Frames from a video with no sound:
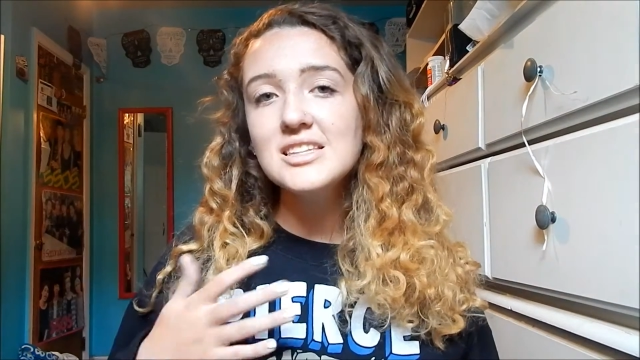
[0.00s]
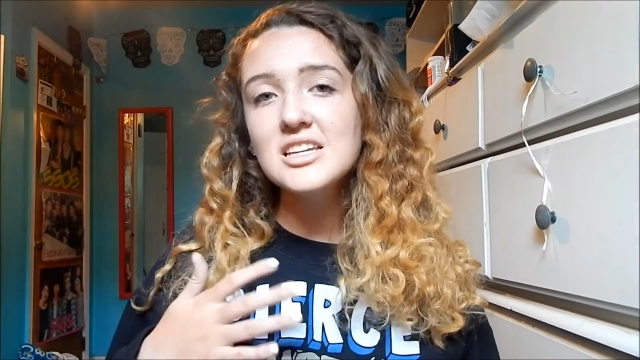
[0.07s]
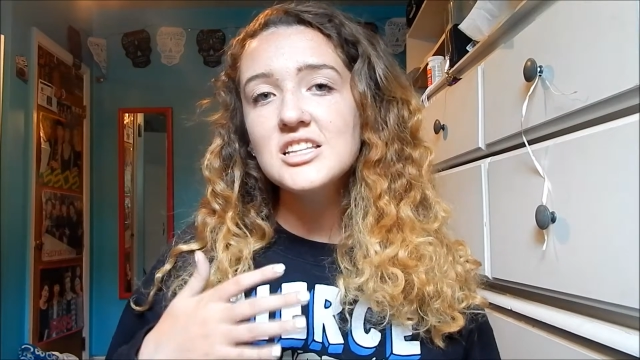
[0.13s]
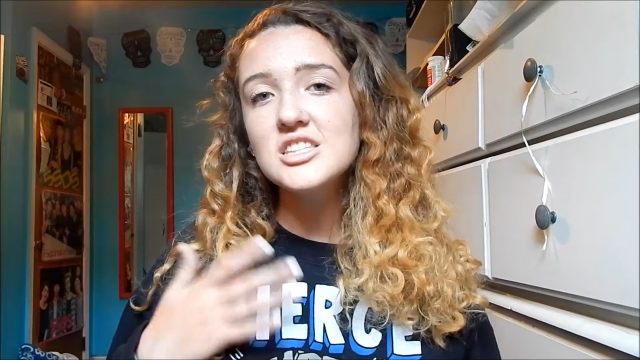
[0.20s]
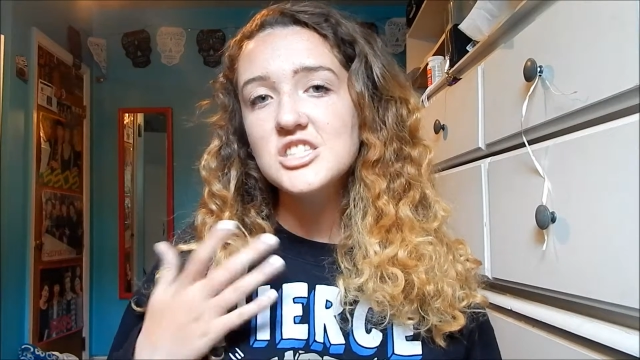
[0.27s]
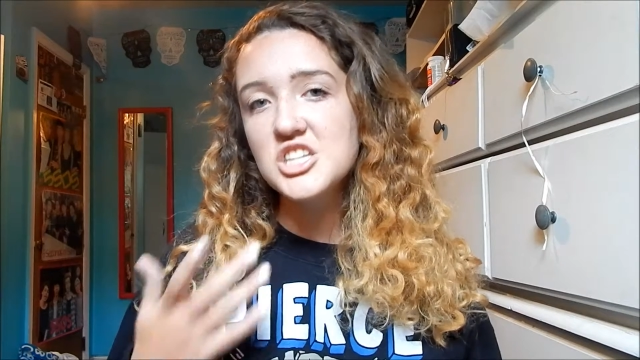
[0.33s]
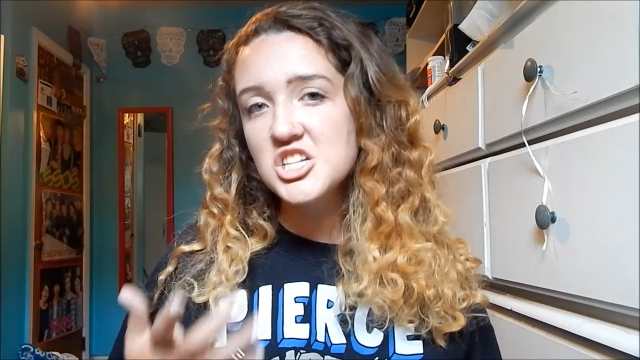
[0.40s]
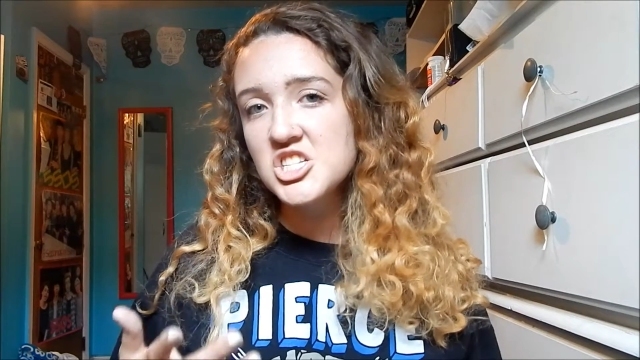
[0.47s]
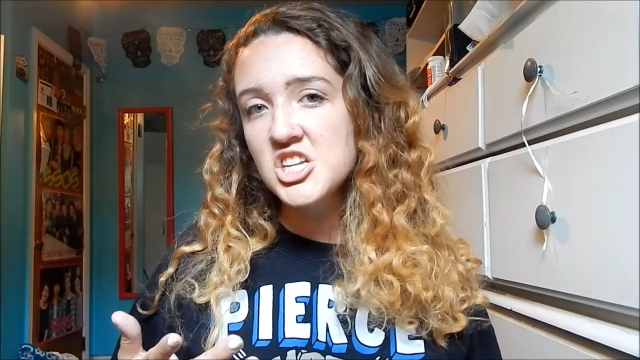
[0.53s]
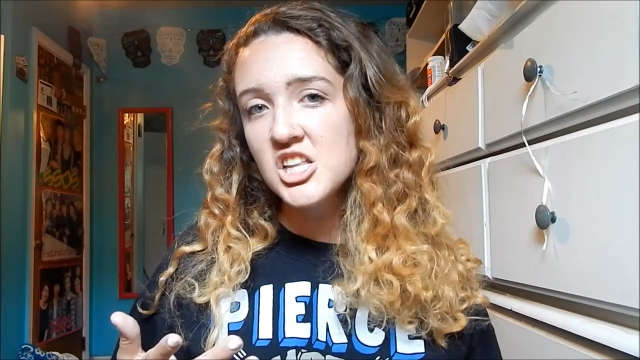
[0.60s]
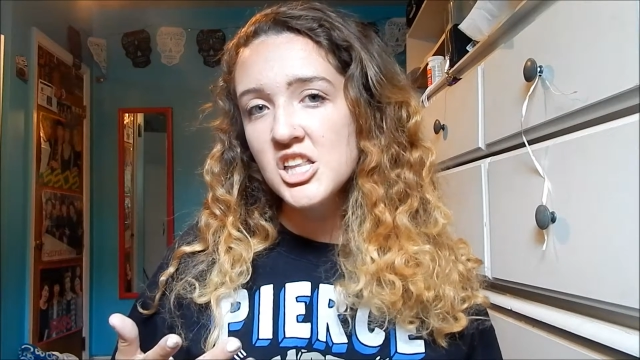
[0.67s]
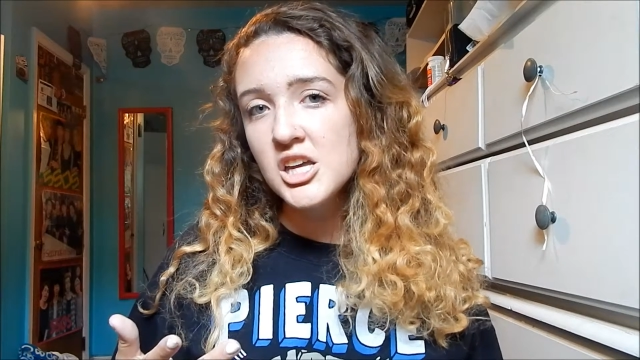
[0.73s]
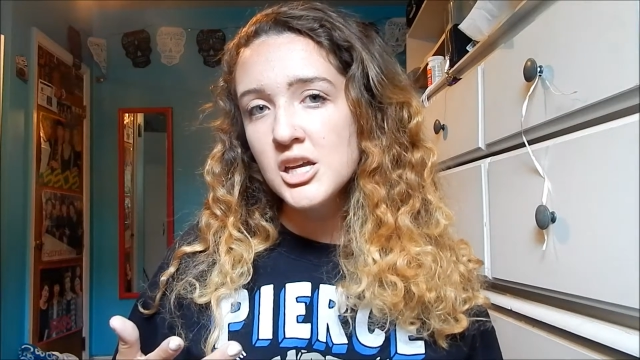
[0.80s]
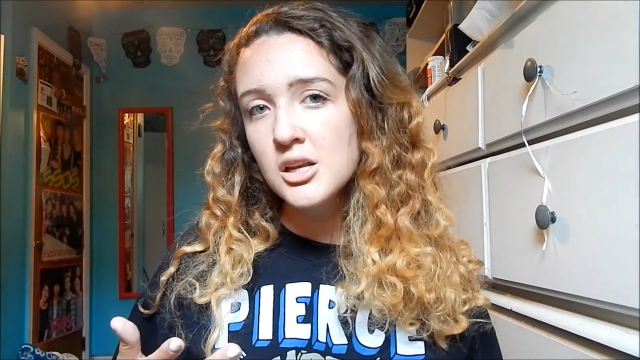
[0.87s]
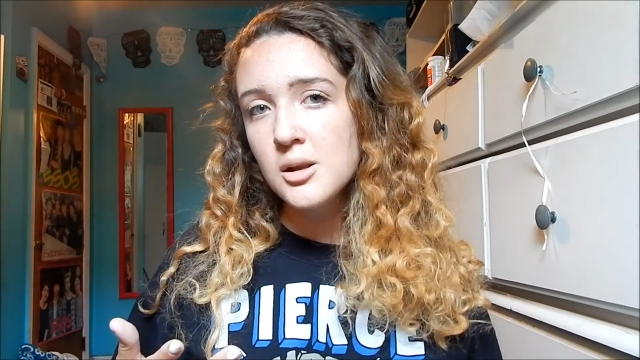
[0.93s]
like
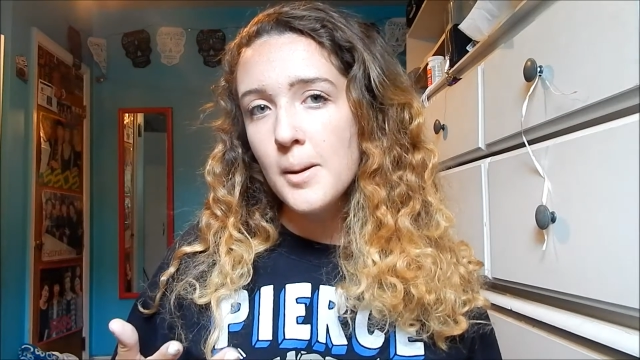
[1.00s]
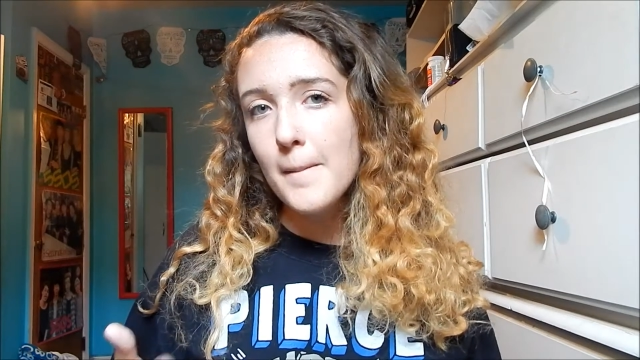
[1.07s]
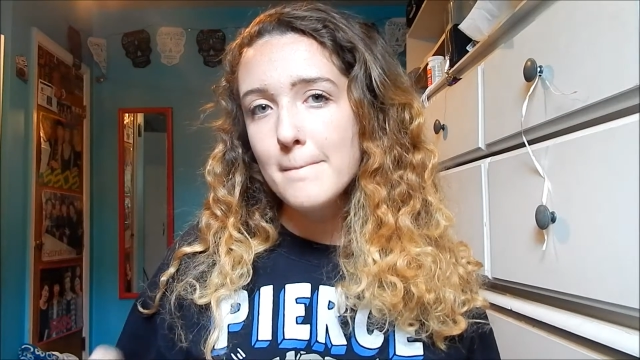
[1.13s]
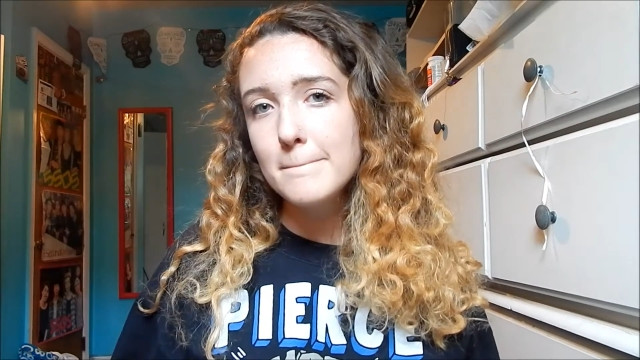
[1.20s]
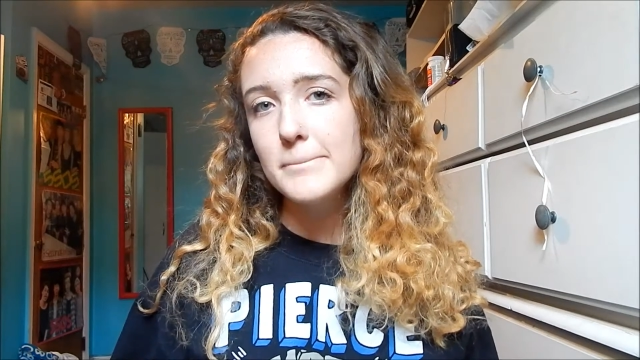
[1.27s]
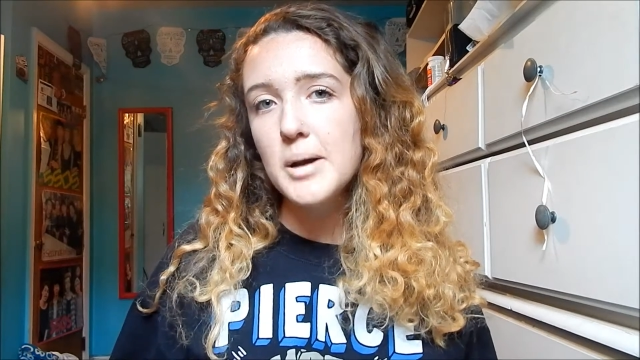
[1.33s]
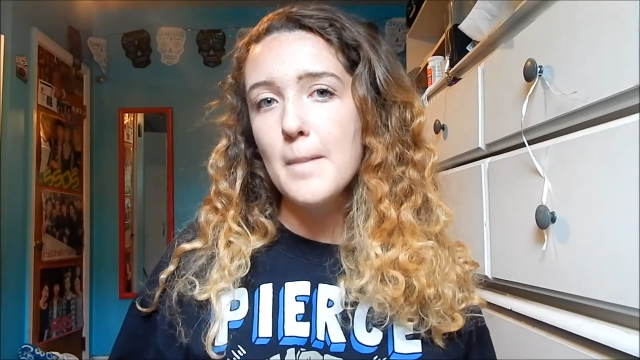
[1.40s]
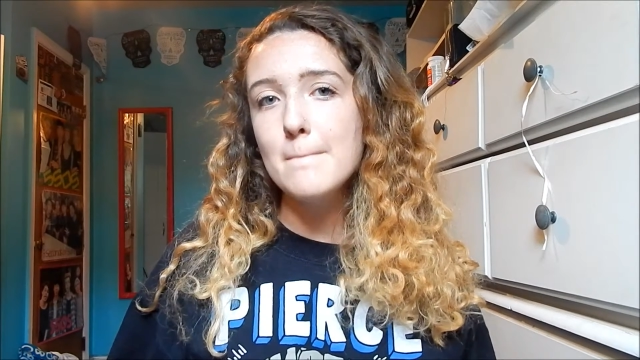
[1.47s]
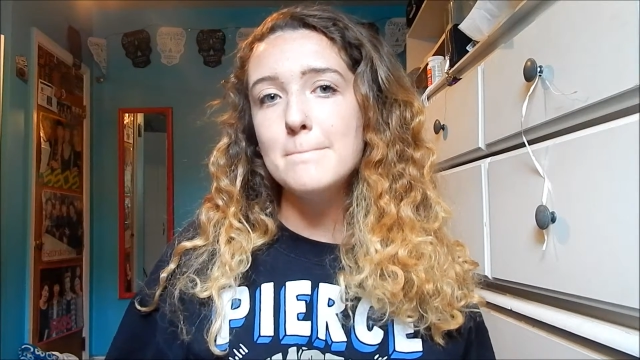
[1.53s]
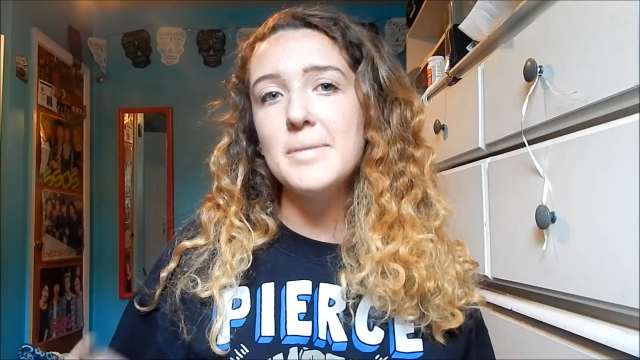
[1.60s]
Disneyland, but